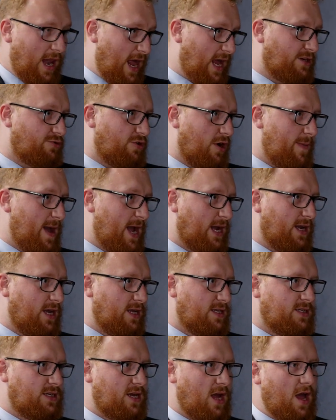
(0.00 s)

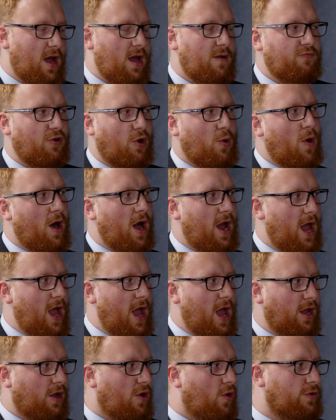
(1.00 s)
electromagnets, um,
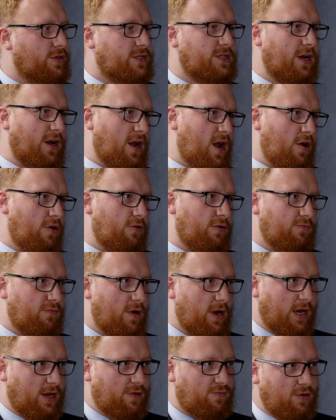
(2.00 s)
require a constant current
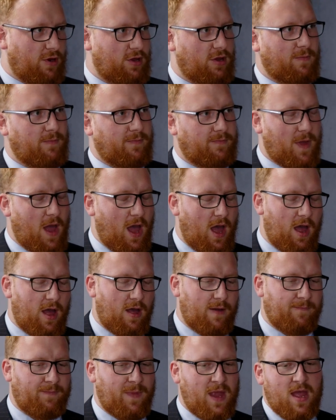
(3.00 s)
running through them.
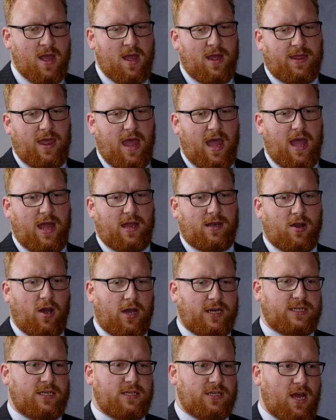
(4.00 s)
Um, they're
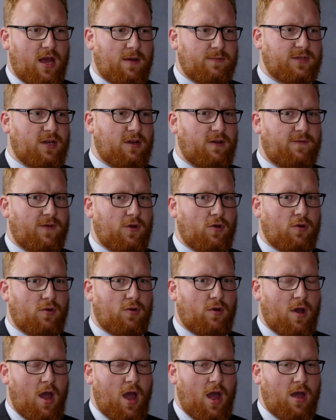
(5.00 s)
nice in terms of
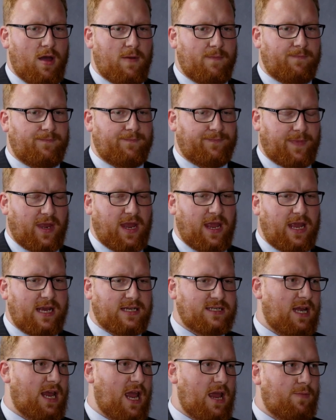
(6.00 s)
you're um,
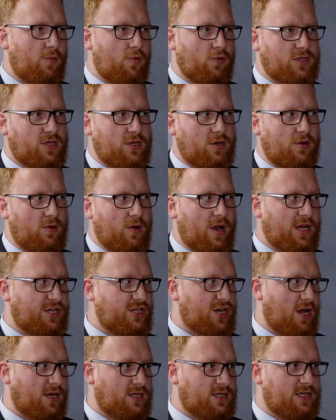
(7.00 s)
easily able to
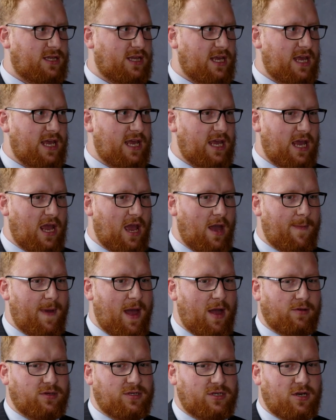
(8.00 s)
adjust the
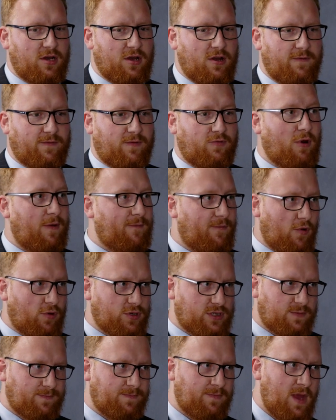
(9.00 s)
amount of grip
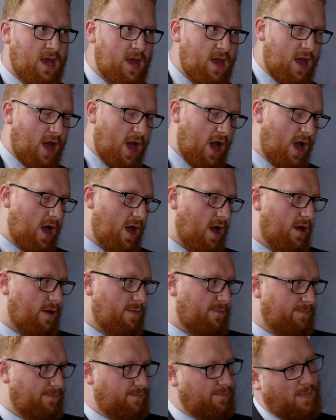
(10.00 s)
force
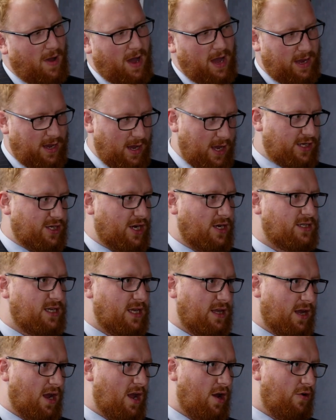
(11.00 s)
um, by
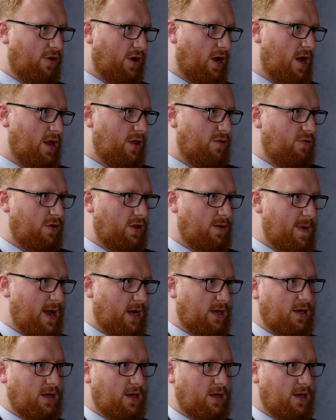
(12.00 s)
adjusting the current going so does that